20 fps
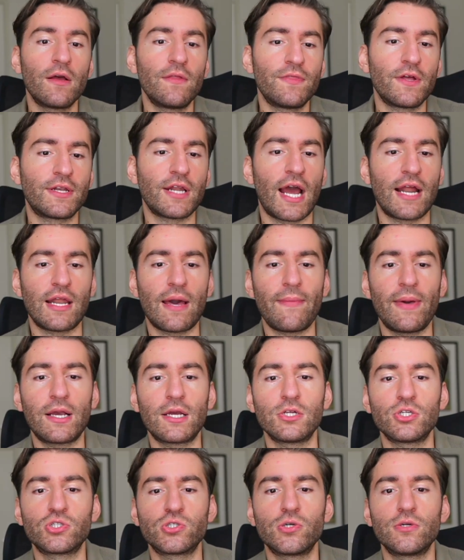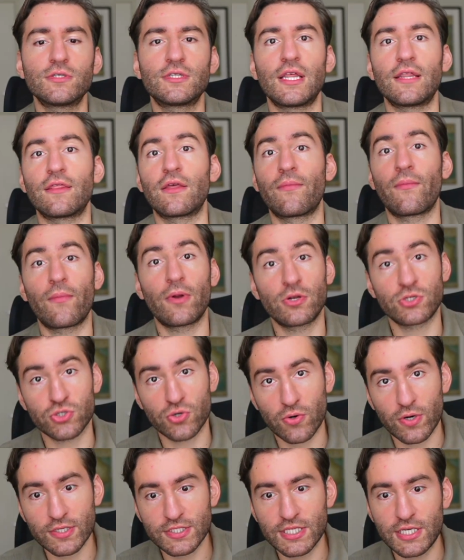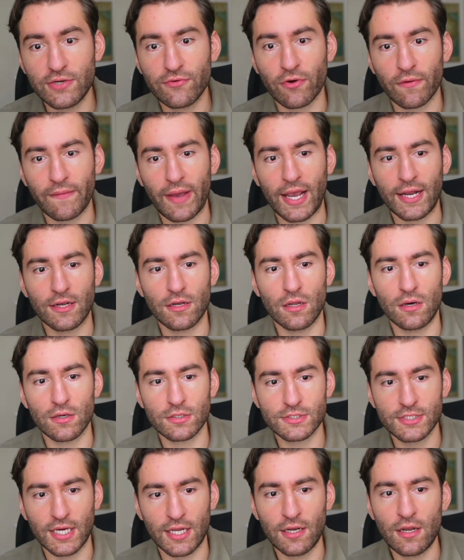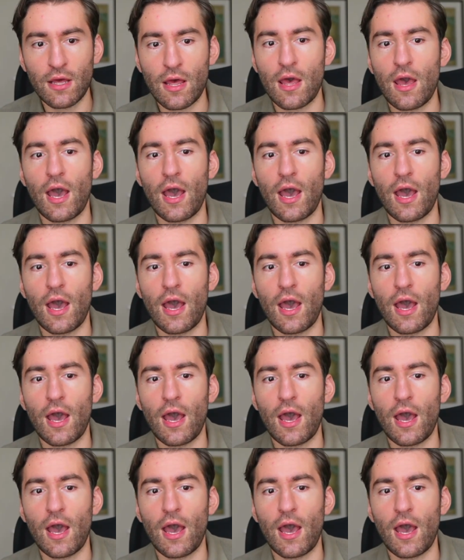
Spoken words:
The dynamic ensures that the majority remain locked in